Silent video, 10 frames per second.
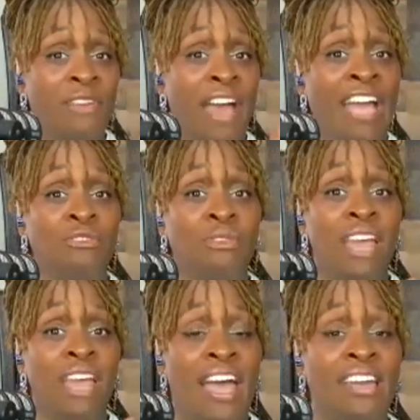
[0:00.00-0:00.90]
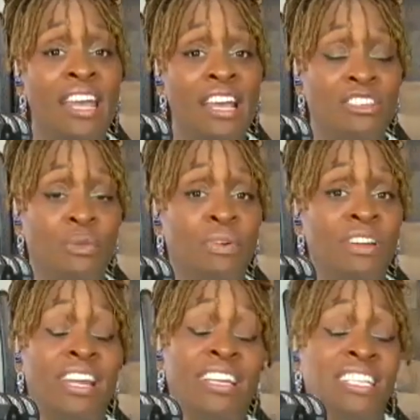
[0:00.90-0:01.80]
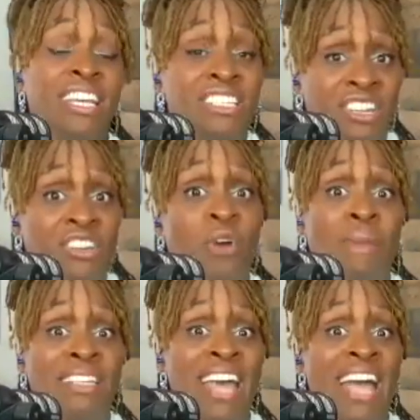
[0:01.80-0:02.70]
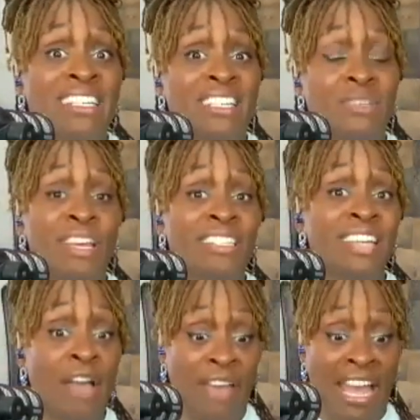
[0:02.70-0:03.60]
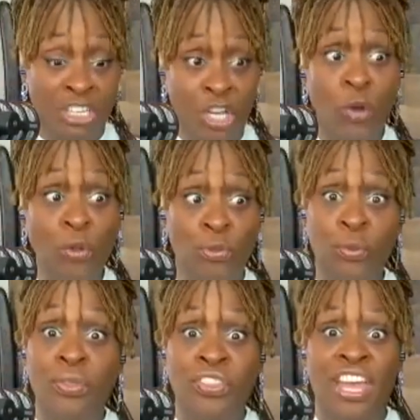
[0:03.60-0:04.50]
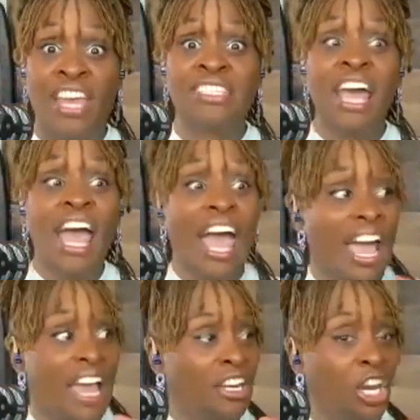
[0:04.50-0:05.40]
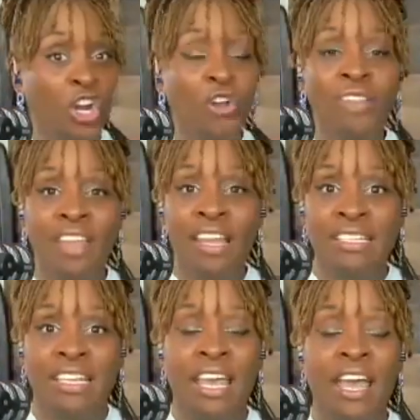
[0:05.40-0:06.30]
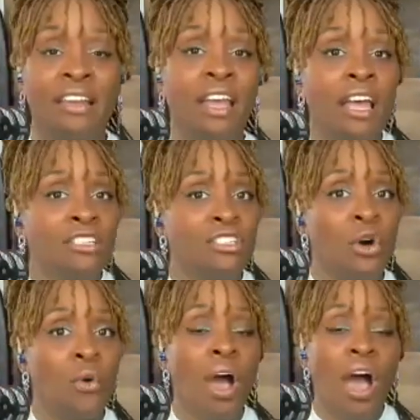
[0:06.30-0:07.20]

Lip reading: actually had to put an extension on my taxes because I've had to go through things and learn things again. So,